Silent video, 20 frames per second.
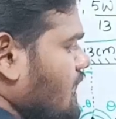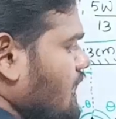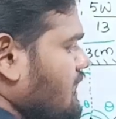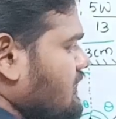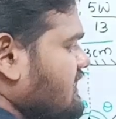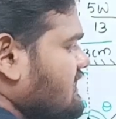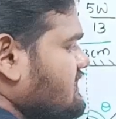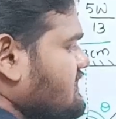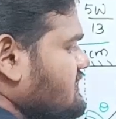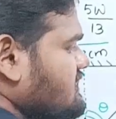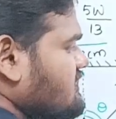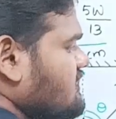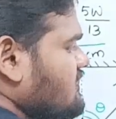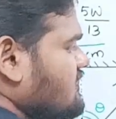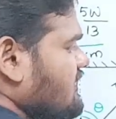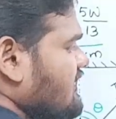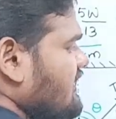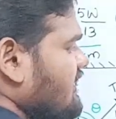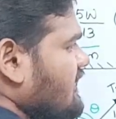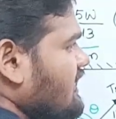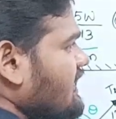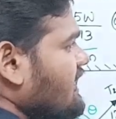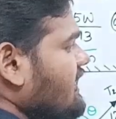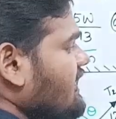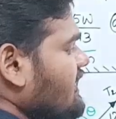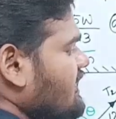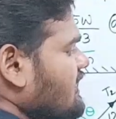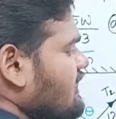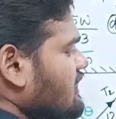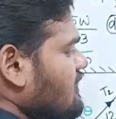and this is a
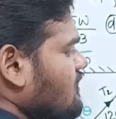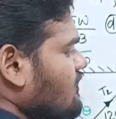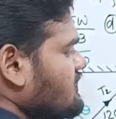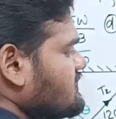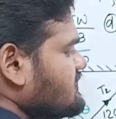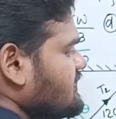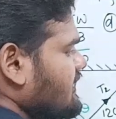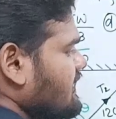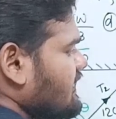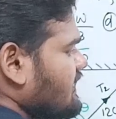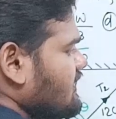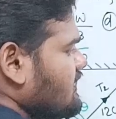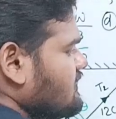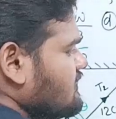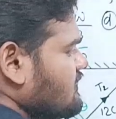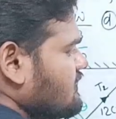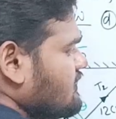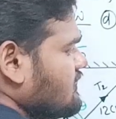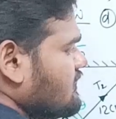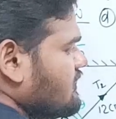T cos theta.